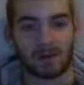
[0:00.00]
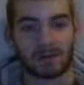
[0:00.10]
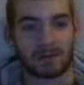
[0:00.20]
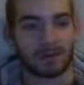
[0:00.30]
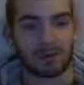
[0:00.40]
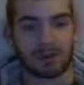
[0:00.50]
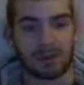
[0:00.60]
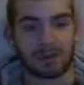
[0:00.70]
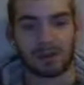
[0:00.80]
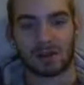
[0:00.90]
I
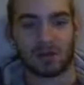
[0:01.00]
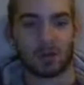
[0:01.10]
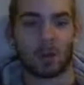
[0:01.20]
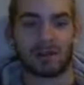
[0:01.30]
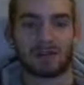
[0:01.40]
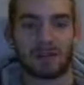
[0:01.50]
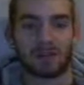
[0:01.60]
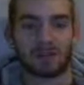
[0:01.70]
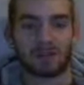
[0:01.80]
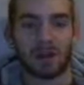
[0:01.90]
think I got like 1
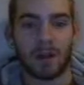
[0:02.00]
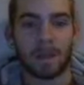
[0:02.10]
tails.